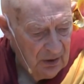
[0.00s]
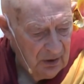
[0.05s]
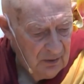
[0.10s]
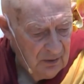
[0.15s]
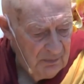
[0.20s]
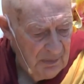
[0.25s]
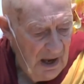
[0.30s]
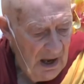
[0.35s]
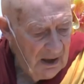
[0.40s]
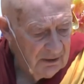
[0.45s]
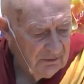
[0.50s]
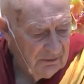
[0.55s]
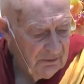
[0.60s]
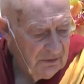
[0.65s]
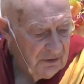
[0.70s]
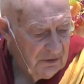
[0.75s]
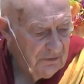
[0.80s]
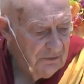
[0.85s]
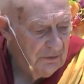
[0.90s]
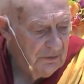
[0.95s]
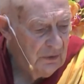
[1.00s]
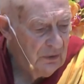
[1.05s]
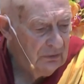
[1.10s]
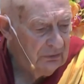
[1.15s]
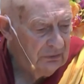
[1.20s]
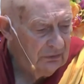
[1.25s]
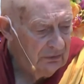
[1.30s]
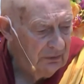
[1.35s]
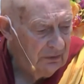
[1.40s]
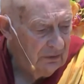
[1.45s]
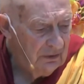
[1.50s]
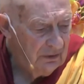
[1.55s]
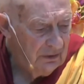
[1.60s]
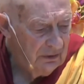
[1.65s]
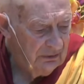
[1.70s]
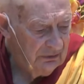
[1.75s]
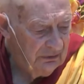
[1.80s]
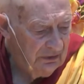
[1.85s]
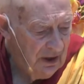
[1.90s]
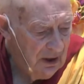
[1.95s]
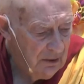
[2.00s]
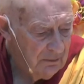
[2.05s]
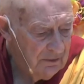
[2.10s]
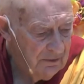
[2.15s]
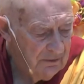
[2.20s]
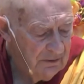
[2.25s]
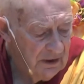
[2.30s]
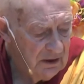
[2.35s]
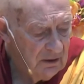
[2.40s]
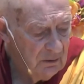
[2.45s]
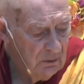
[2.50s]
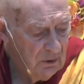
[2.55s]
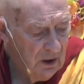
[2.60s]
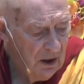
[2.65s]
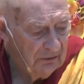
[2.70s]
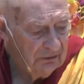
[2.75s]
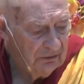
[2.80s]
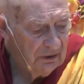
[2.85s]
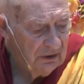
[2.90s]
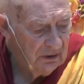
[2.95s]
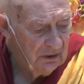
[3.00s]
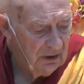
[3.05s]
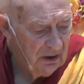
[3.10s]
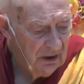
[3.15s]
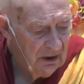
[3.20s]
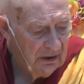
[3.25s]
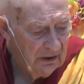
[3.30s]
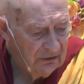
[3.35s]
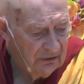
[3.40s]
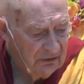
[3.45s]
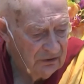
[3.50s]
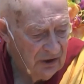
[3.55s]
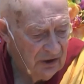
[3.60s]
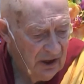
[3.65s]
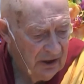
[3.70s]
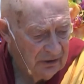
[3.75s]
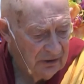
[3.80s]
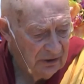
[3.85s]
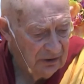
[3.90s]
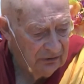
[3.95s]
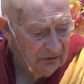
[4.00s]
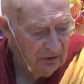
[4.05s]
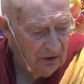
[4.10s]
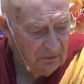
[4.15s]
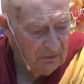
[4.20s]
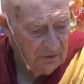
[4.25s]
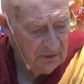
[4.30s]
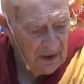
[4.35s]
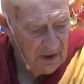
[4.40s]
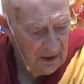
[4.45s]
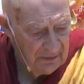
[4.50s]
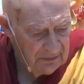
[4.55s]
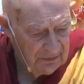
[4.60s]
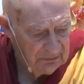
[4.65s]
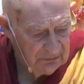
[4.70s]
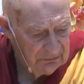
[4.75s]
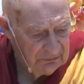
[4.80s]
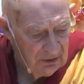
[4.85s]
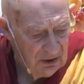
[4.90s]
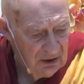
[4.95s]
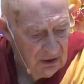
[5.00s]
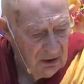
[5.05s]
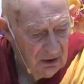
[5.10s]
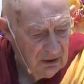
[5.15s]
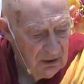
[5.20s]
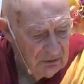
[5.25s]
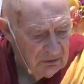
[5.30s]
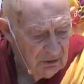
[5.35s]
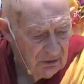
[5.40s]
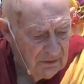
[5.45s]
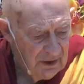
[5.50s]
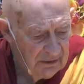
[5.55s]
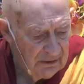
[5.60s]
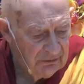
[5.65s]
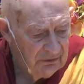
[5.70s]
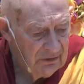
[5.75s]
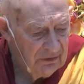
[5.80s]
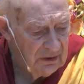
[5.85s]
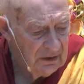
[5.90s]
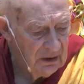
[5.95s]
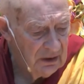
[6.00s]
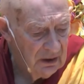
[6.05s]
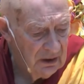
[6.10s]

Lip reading: part of the first step of equalizing and exchanging self with others. So that's the